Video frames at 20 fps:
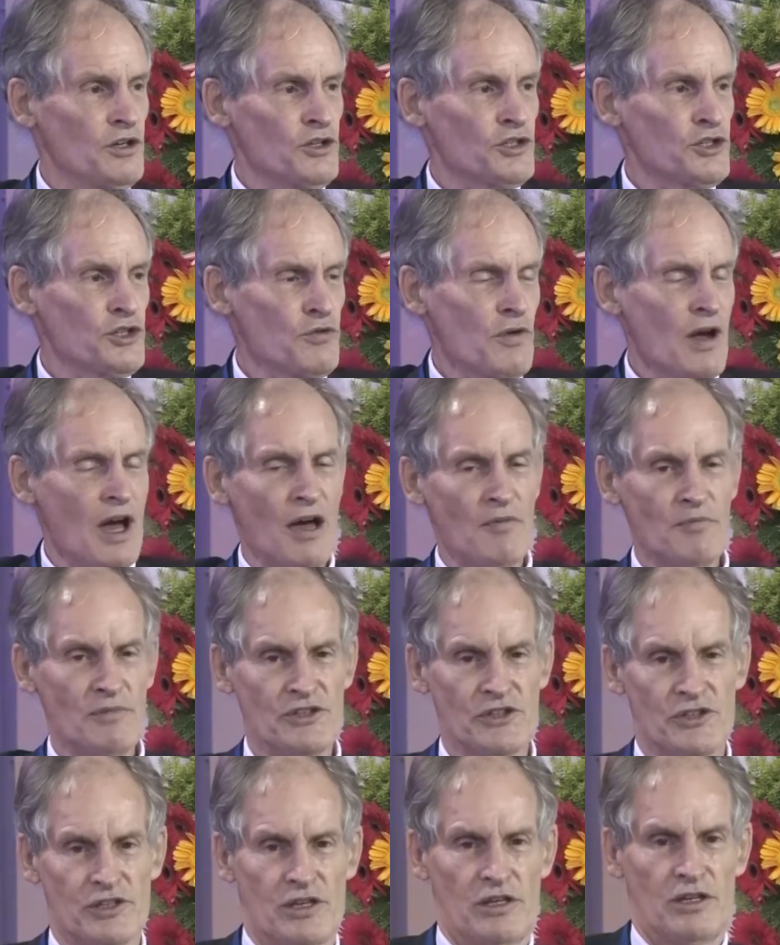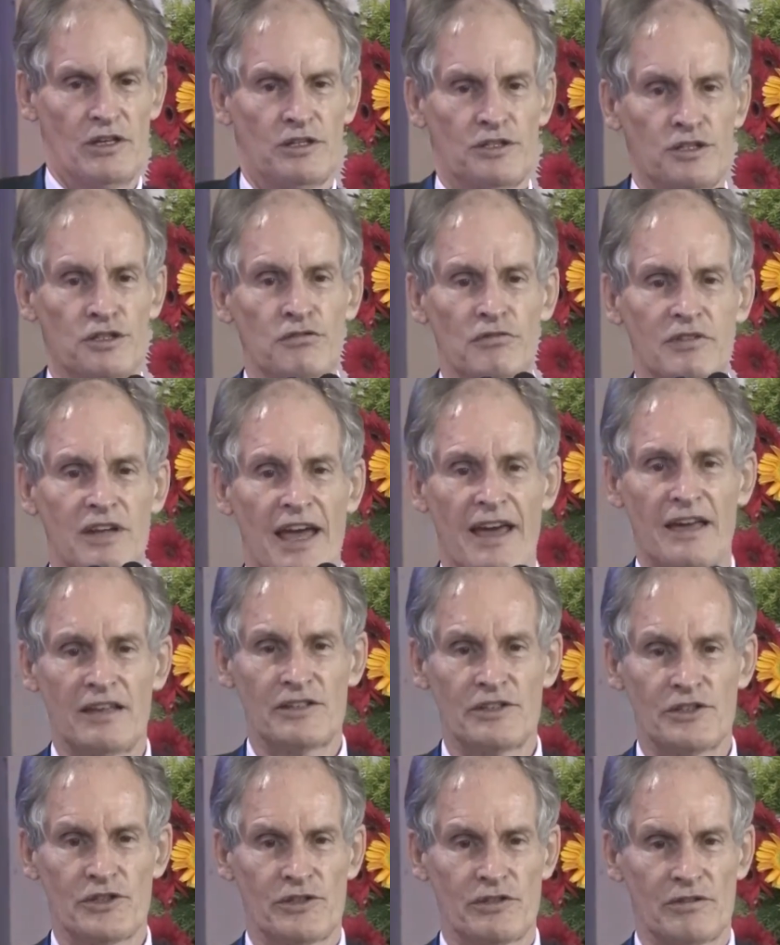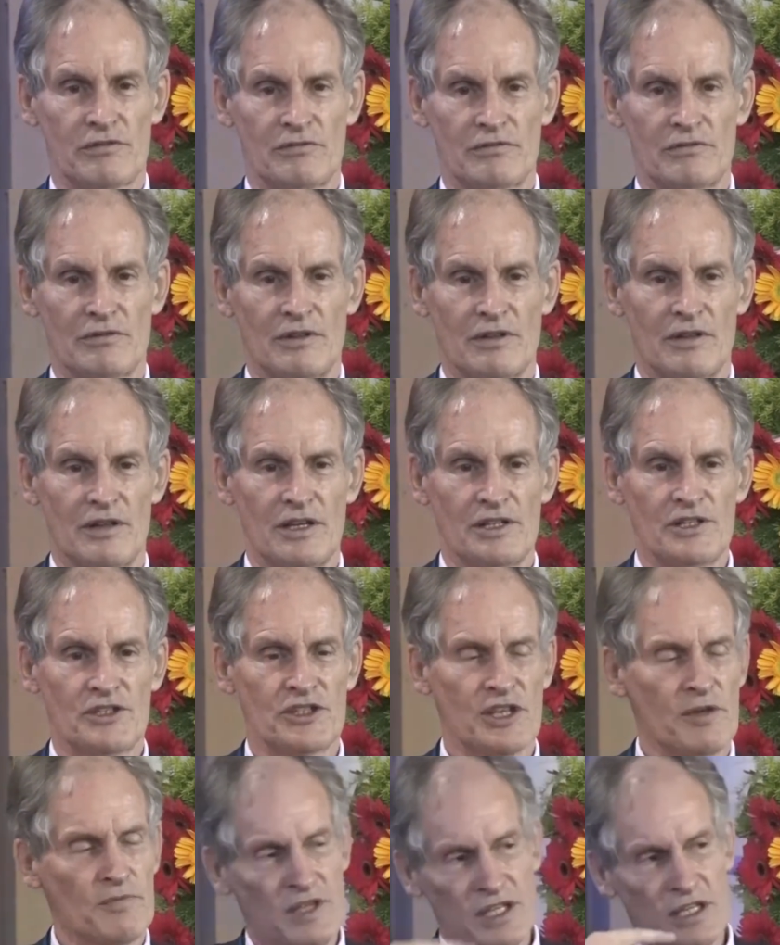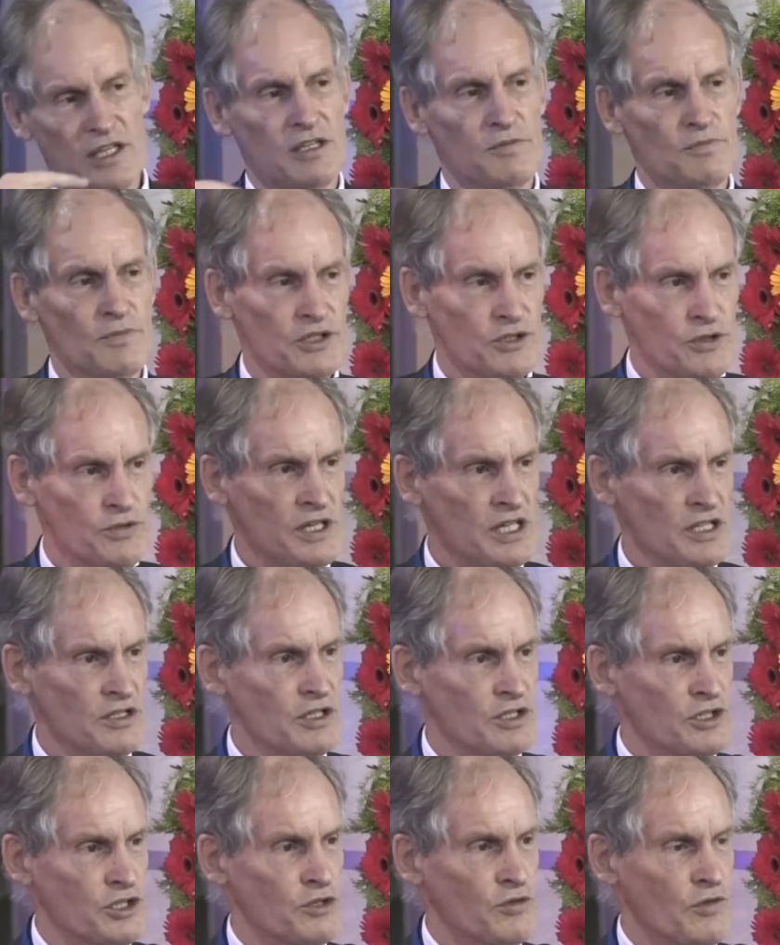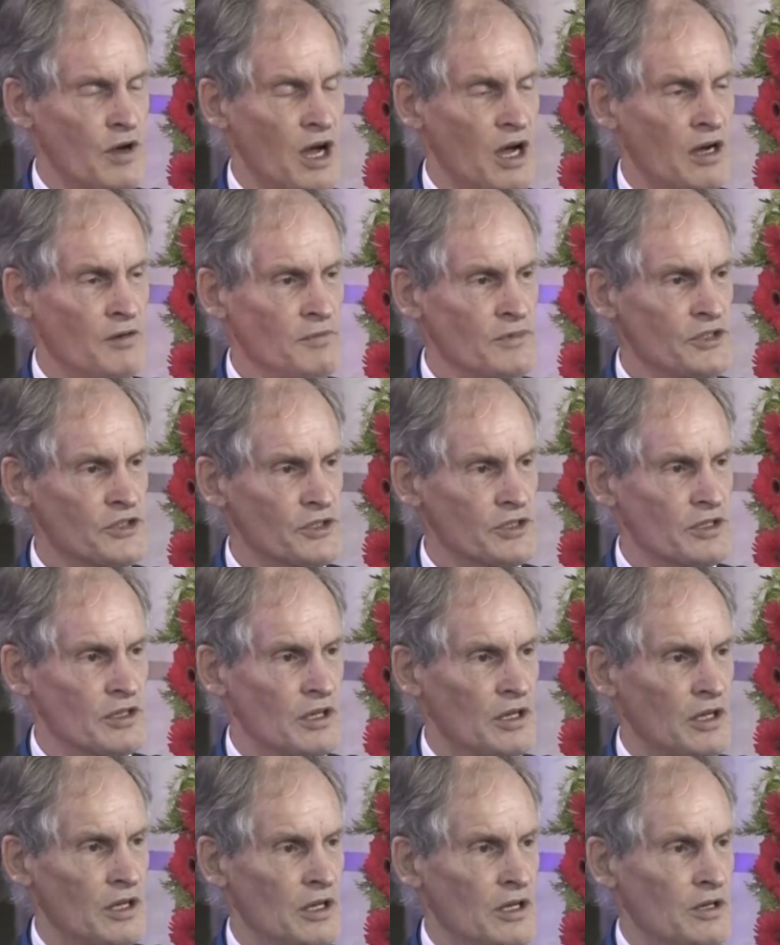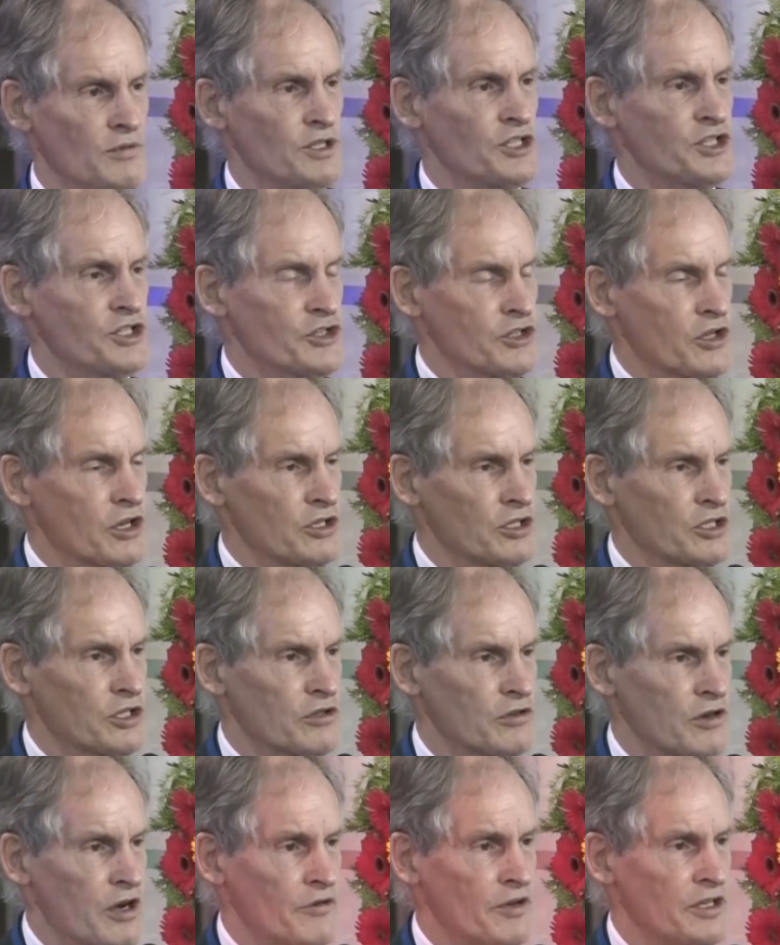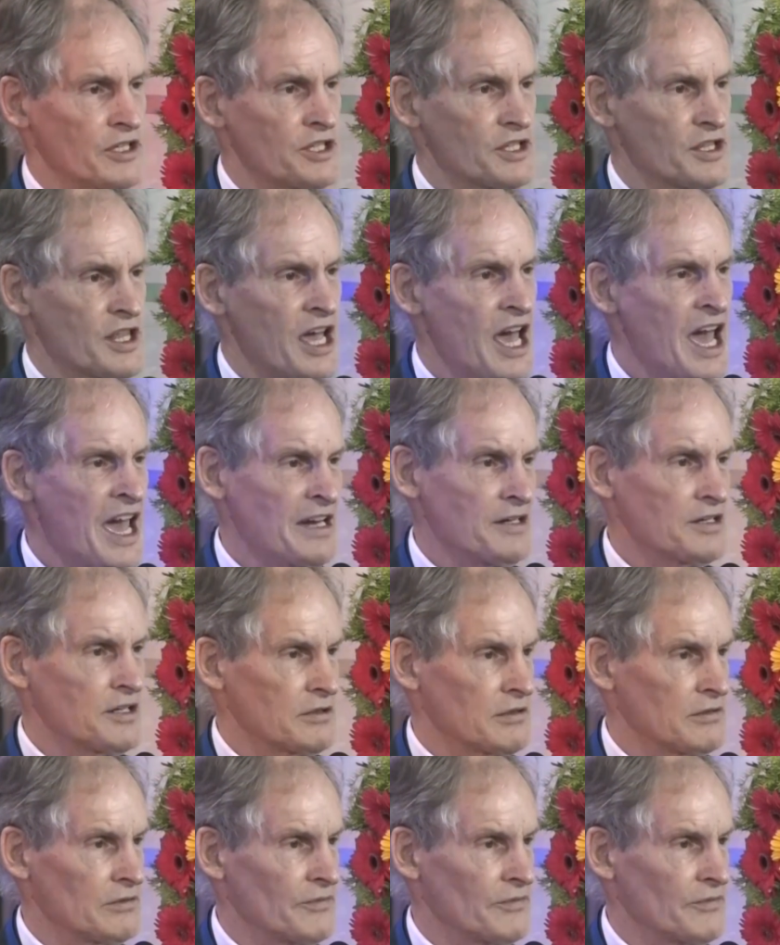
2 arms, 2 legs, and something in between the 2 arms, which is going to grow into the head.